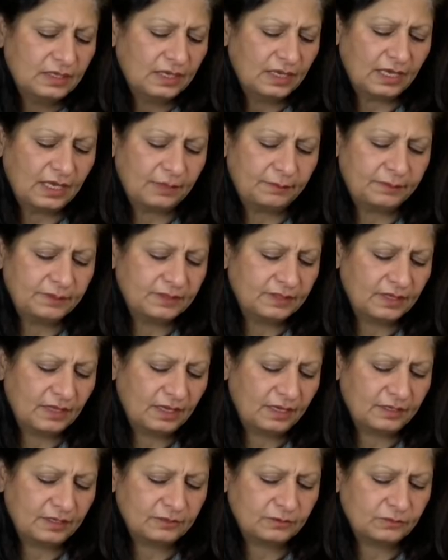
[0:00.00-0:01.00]
a helping
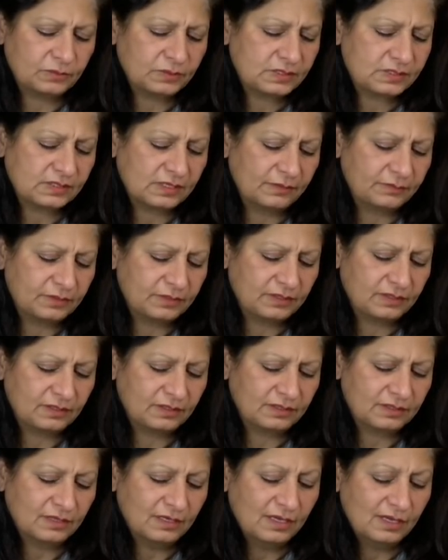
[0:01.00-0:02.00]
hand with
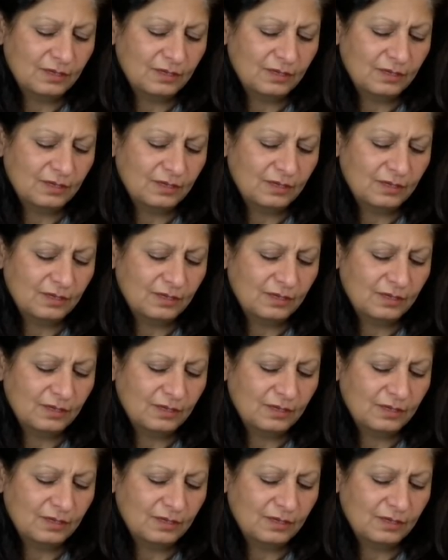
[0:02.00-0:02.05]
something,